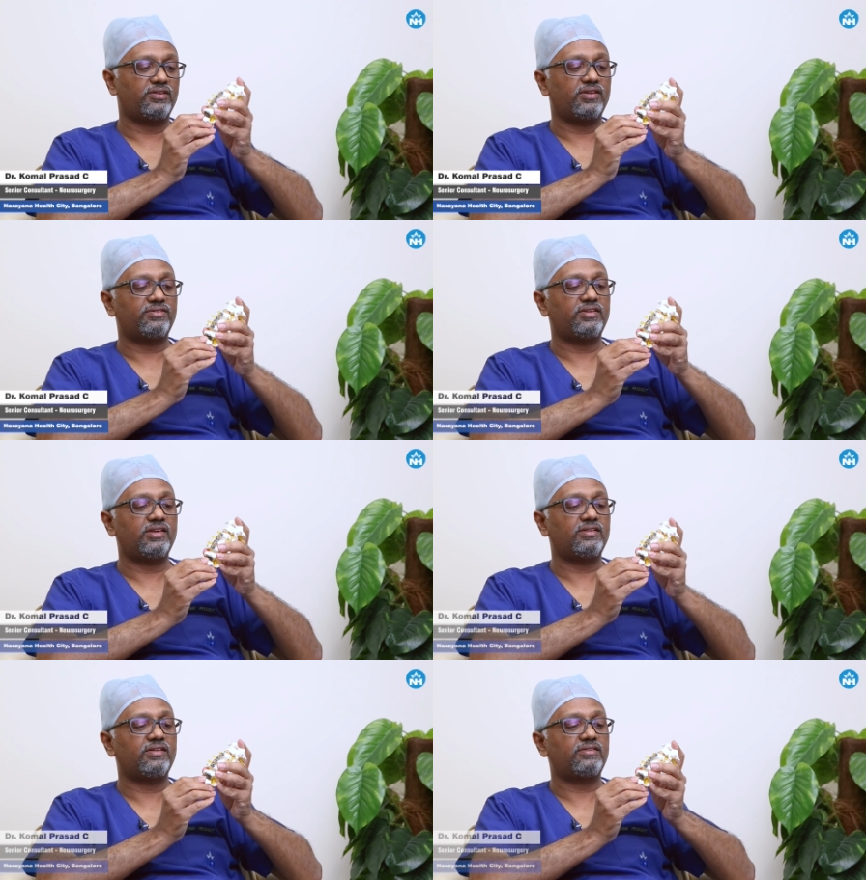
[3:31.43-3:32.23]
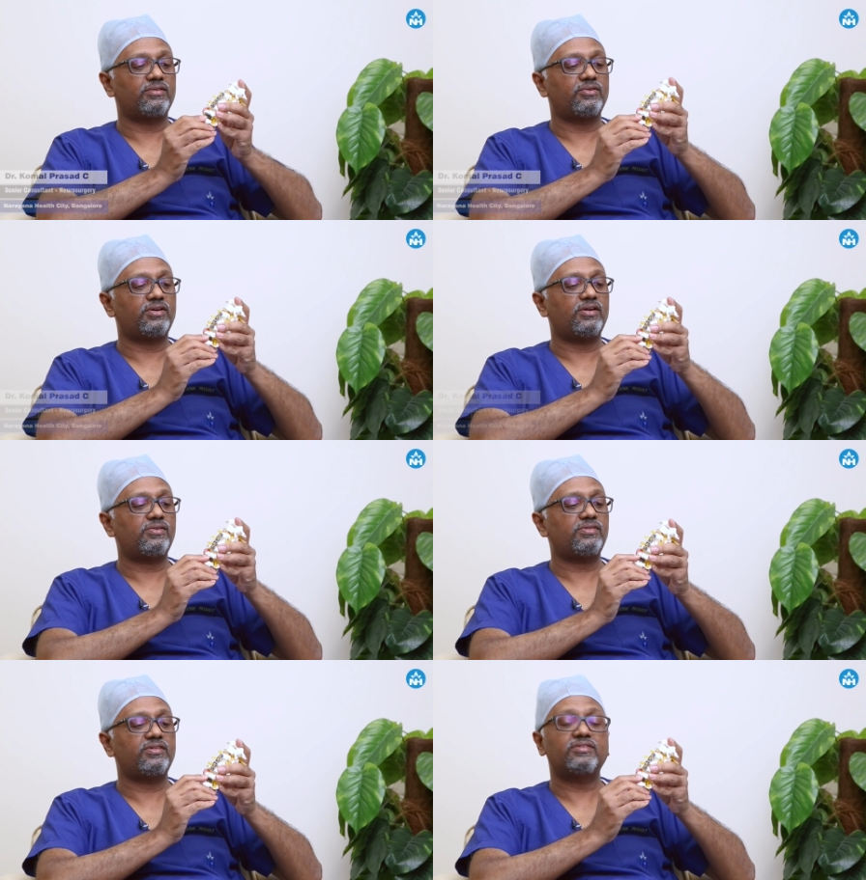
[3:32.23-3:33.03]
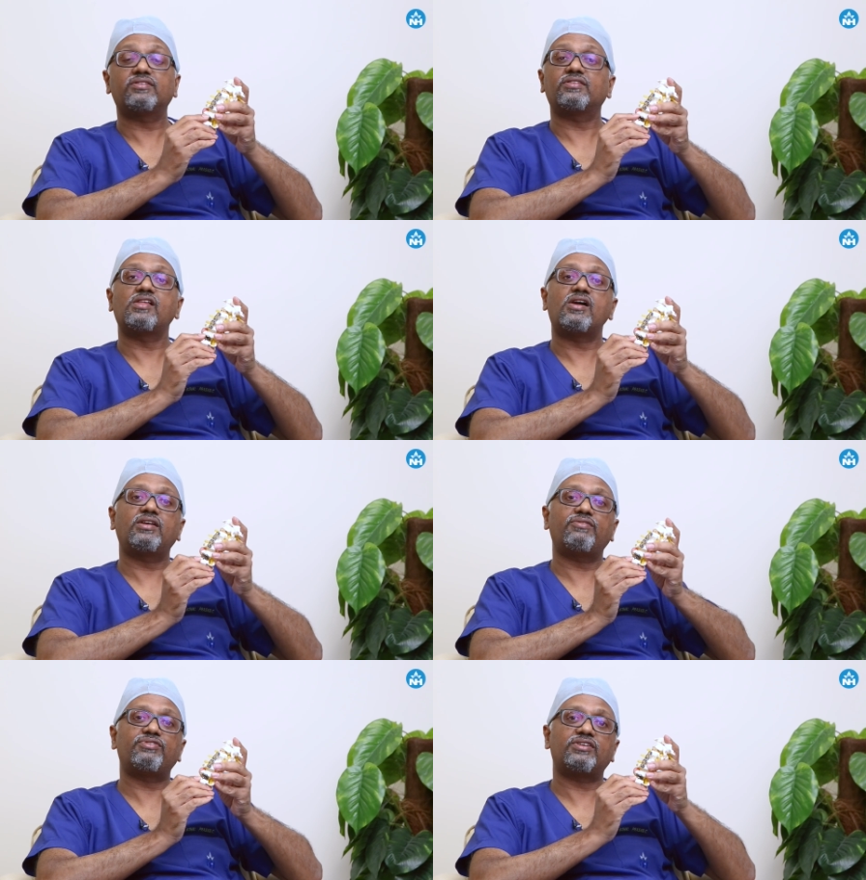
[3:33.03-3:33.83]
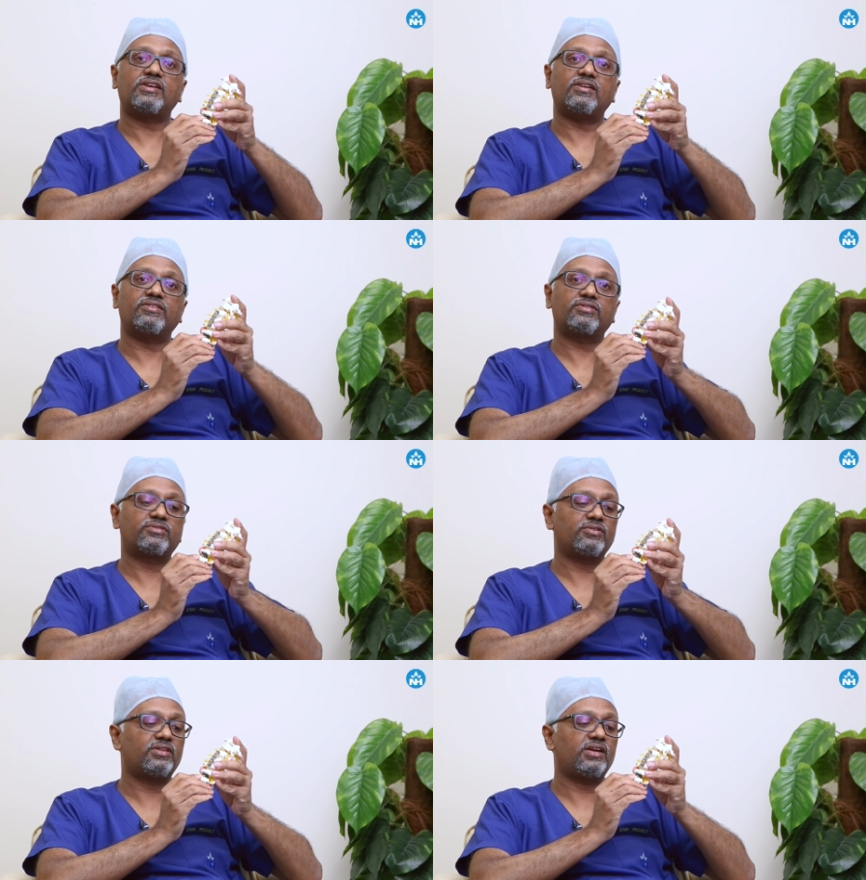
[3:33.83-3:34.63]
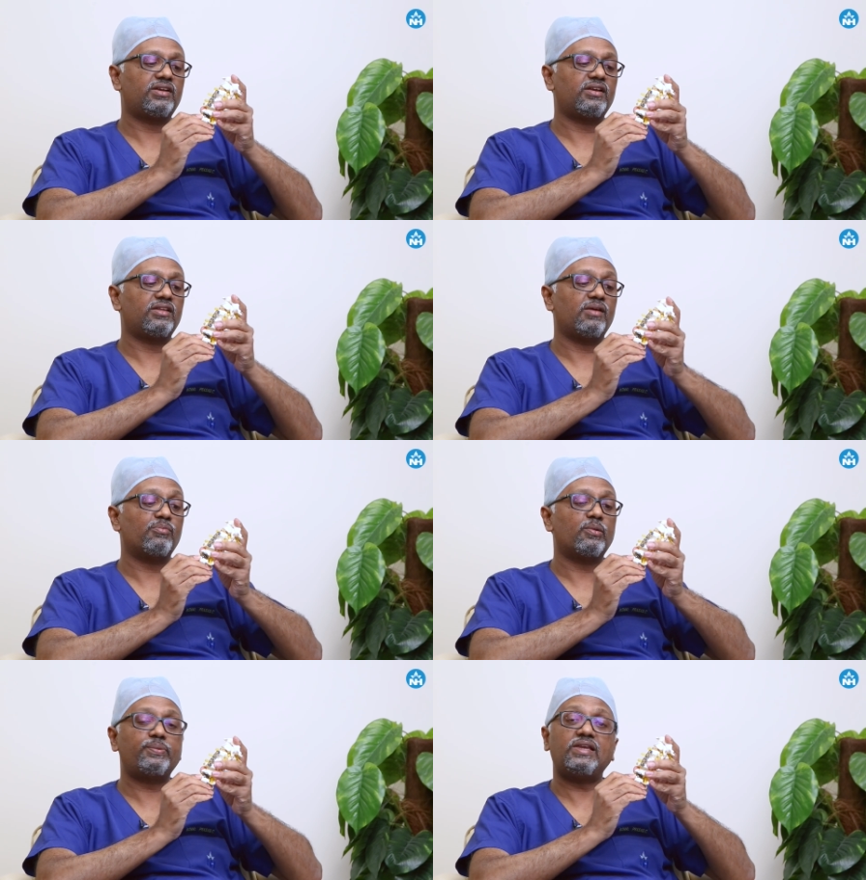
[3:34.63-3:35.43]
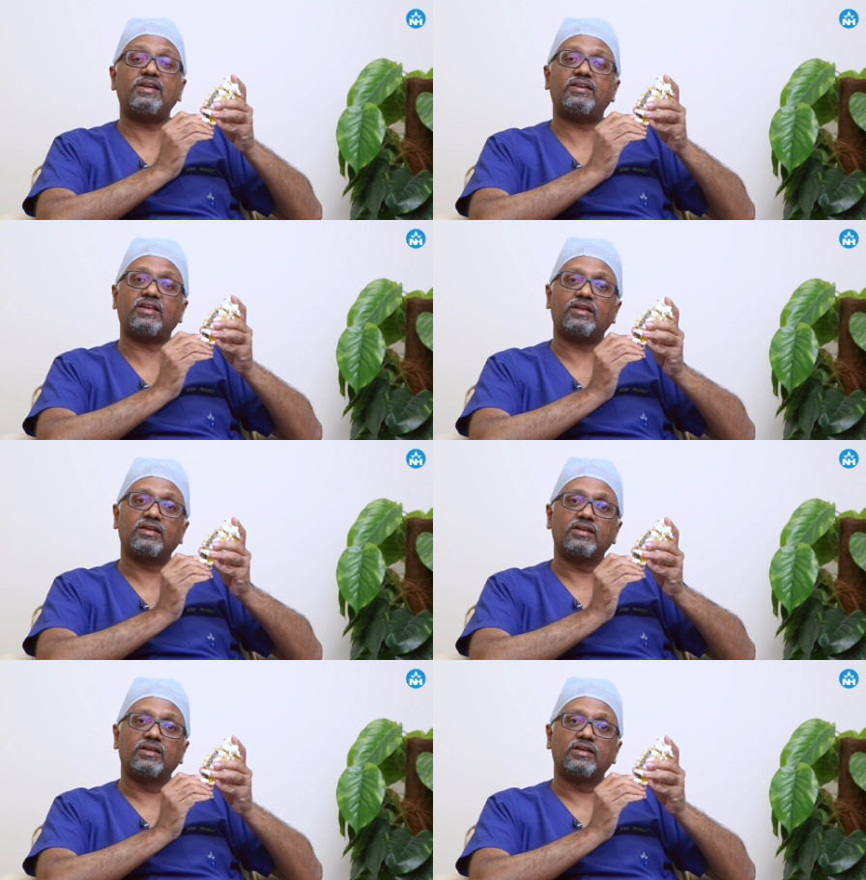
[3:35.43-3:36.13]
You are seeing this lower down, this is an artificial disc so that the mobility